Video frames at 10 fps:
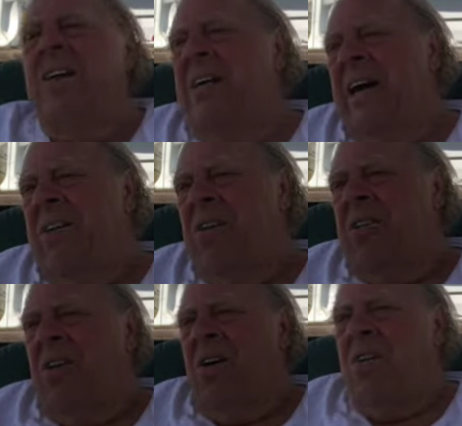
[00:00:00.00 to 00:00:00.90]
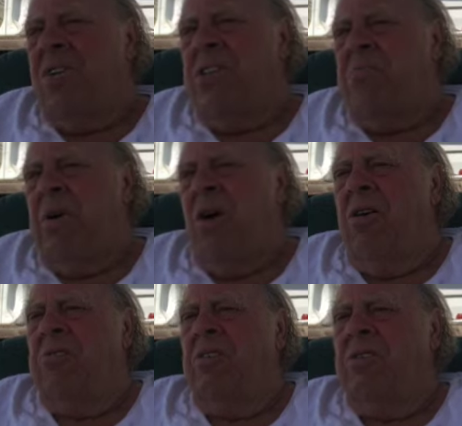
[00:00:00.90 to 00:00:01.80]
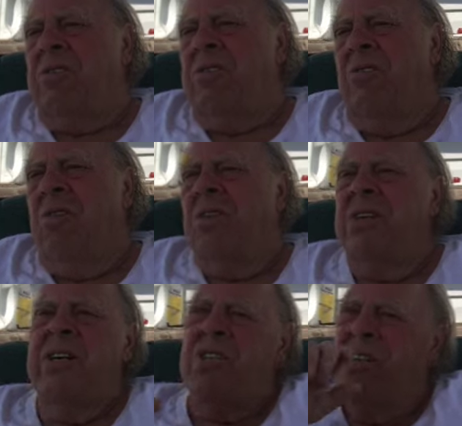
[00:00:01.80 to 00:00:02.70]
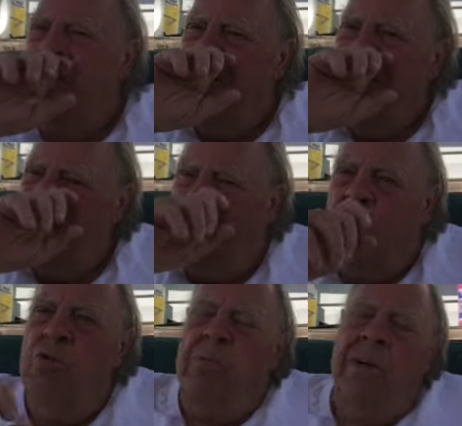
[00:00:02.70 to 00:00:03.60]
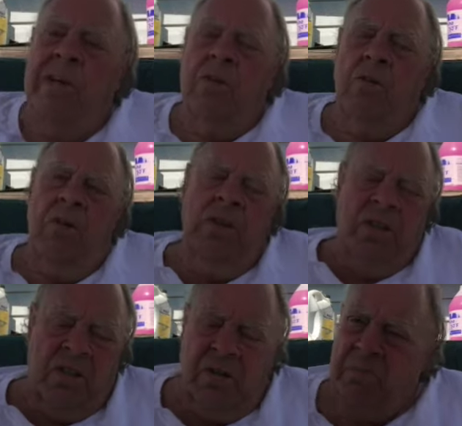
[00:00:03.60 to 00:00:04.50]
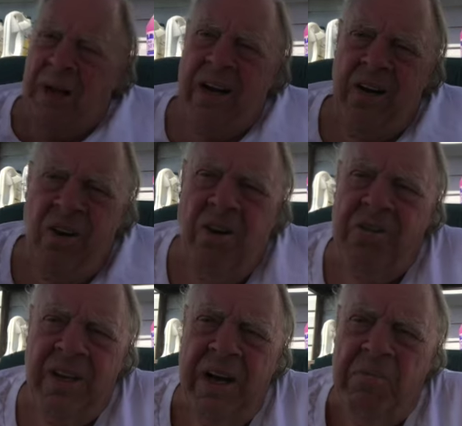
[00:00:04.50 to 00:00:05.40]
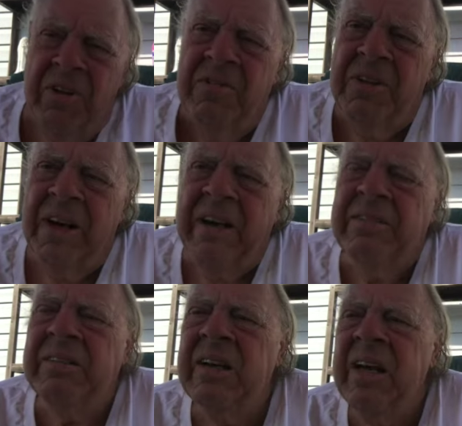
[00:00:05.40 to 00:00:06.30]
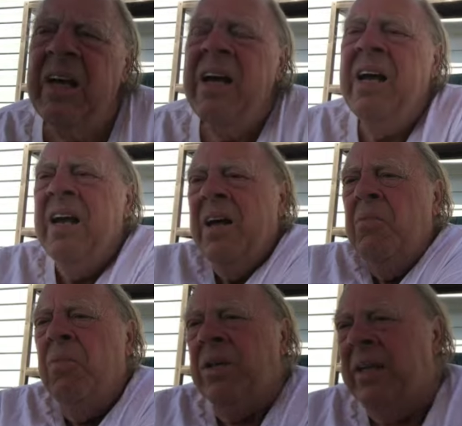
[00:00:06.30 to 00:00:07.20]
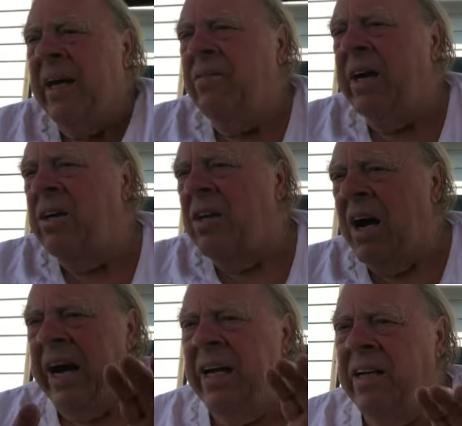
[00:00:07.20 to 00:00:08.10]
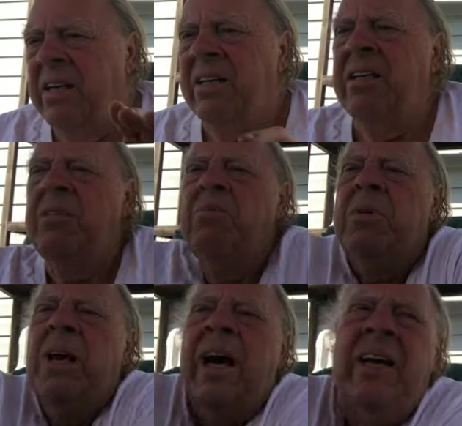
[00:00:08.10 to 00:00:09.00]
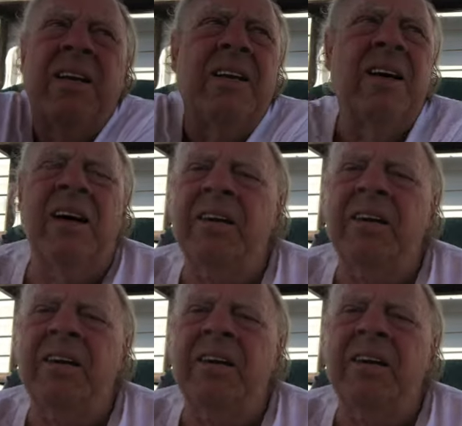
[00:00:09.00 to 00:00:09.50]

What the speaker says: today they're the largest, powerfulest organization or grouping or whatever it is in the planet Earth, and I believe that. But they hide behind.